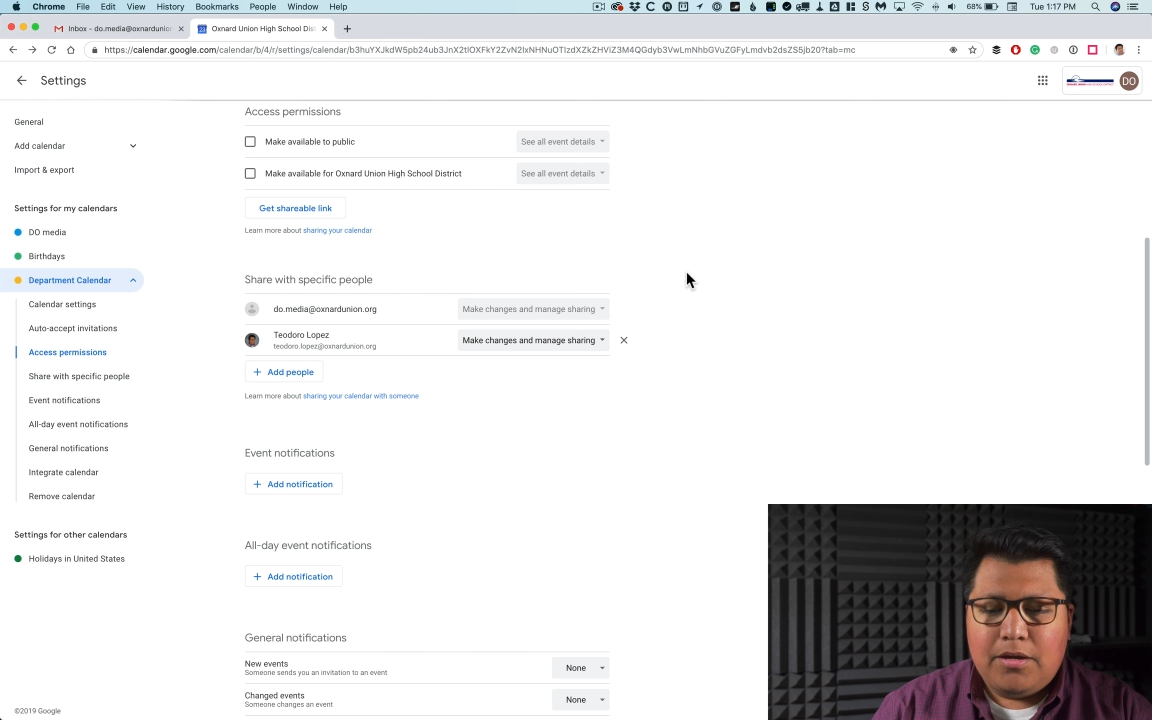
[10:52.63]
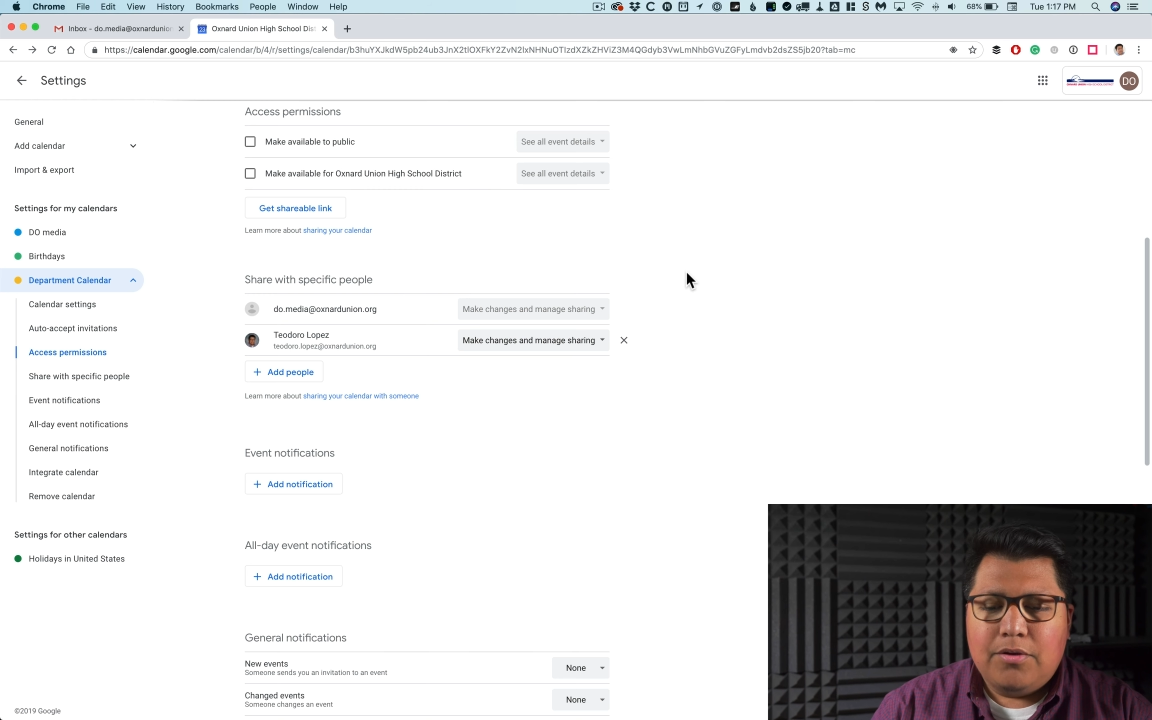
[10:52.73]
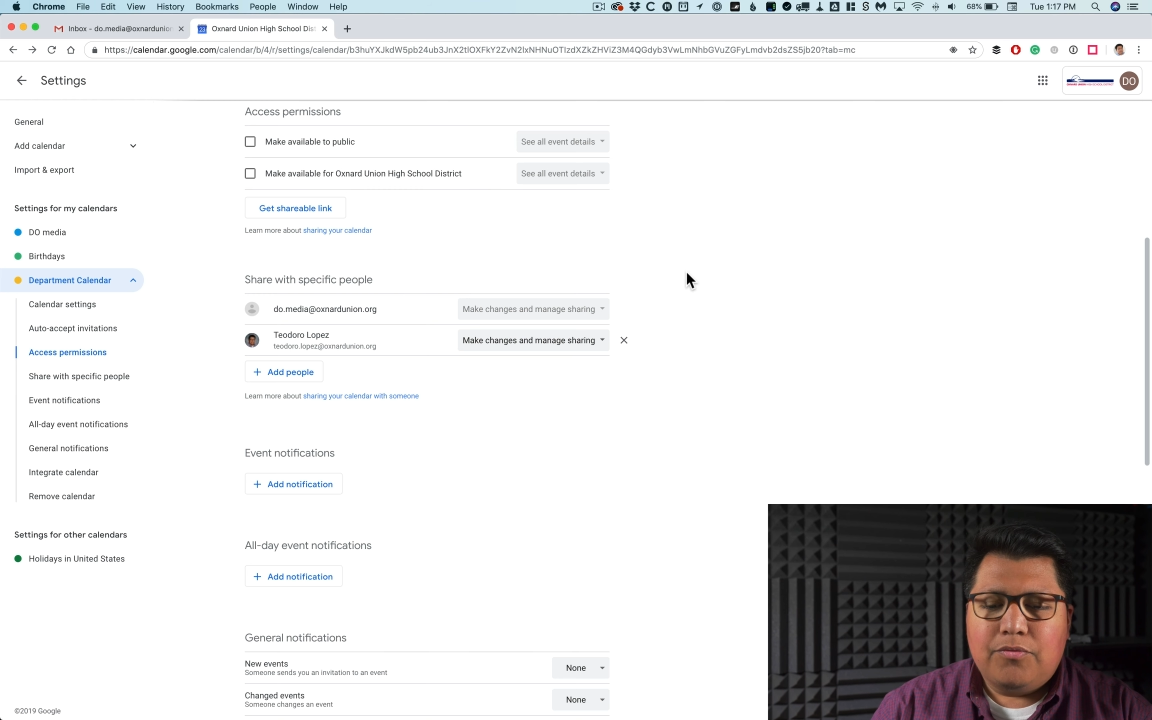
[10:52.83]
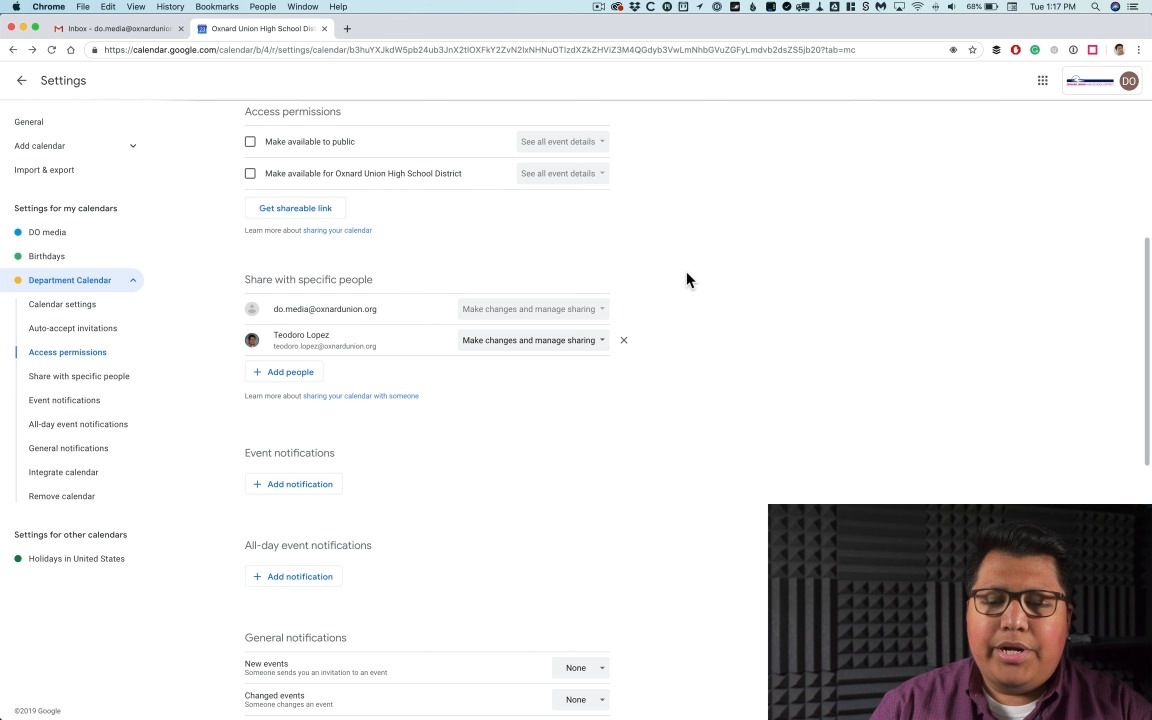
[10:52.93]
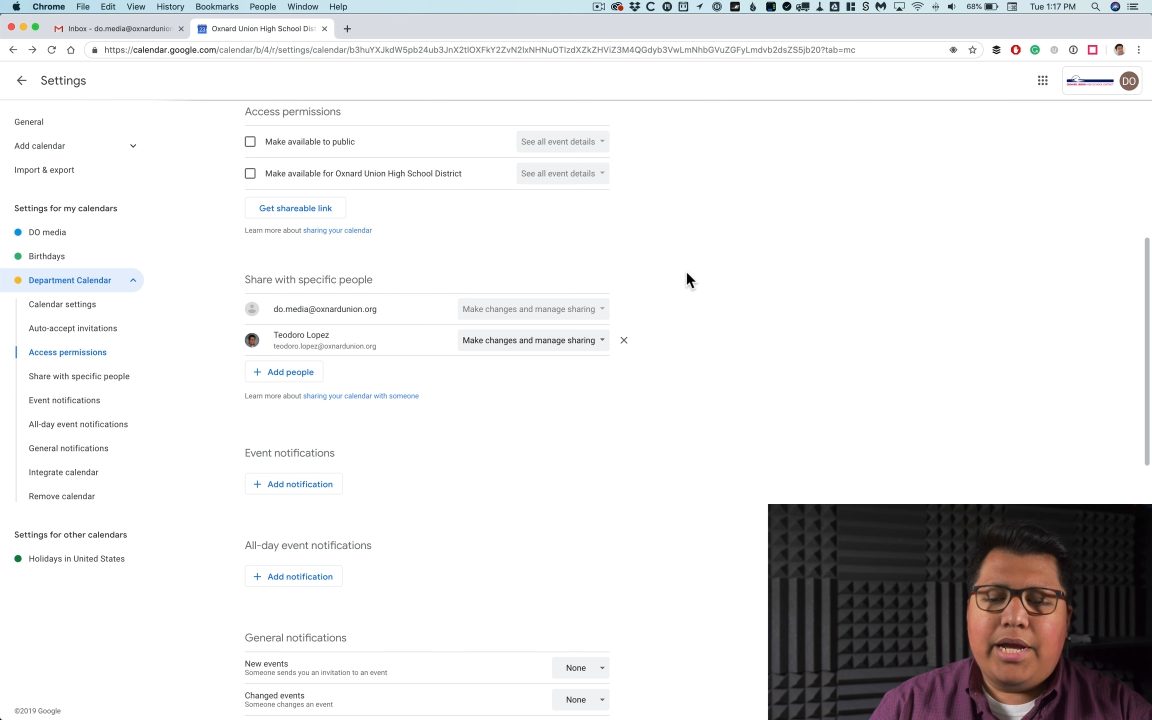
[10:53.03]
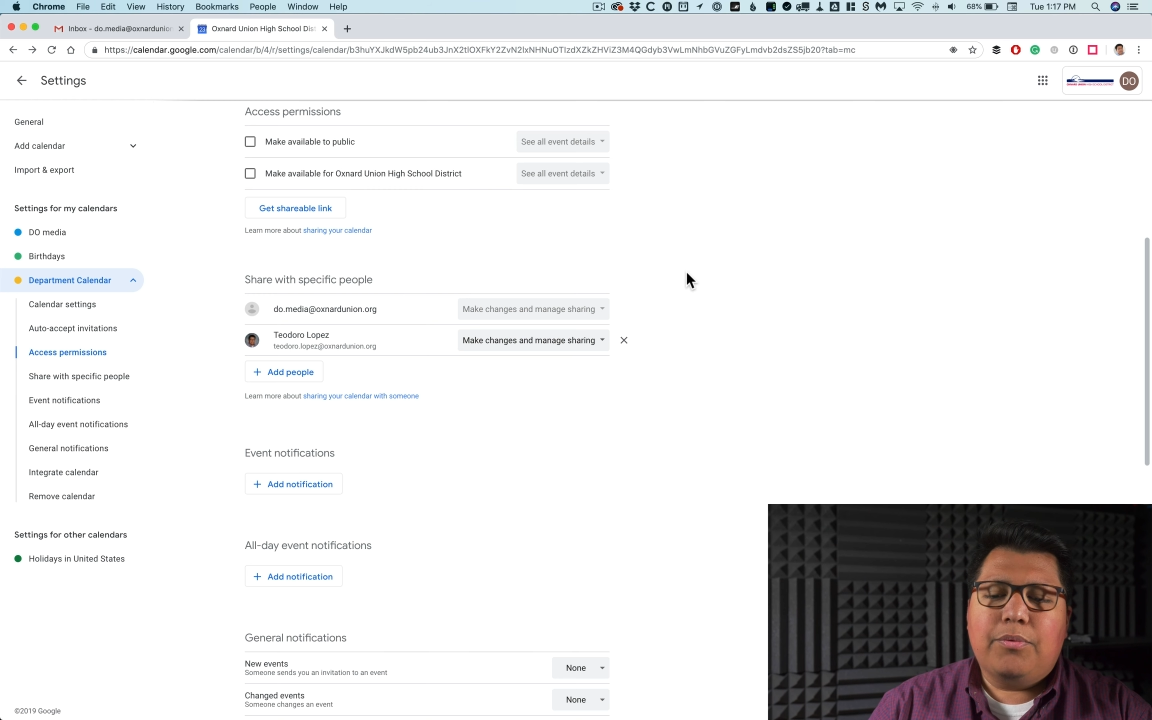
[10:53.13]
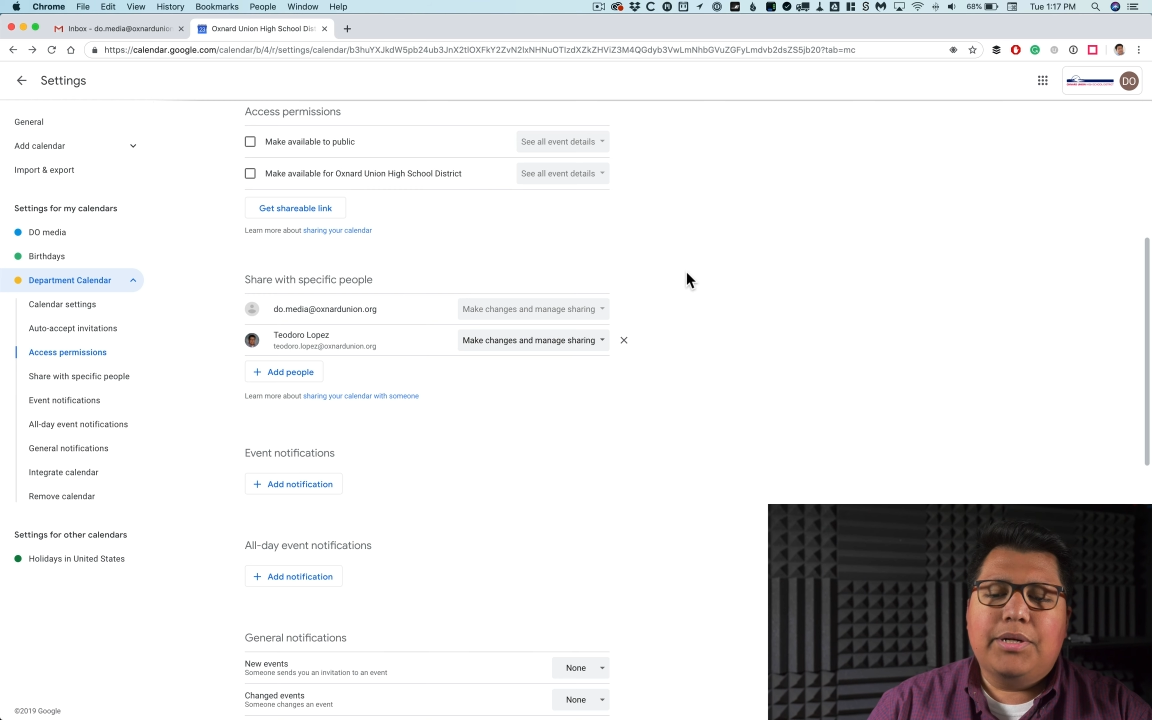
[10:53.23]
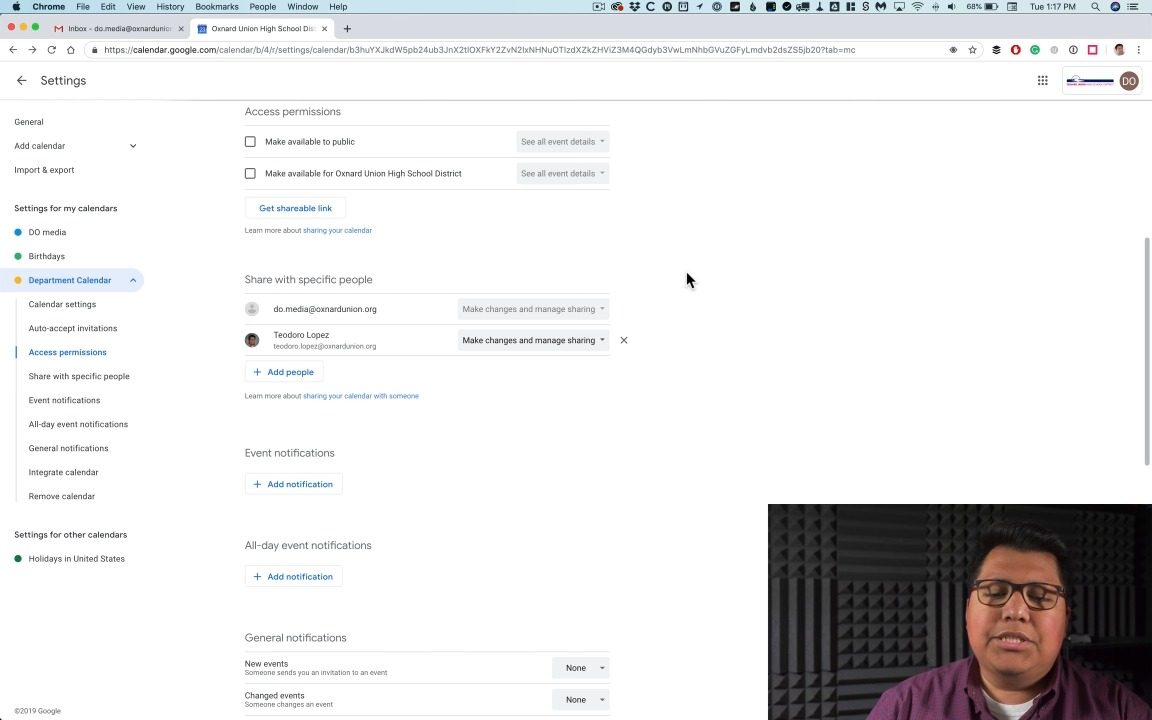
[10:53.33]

For now, we're just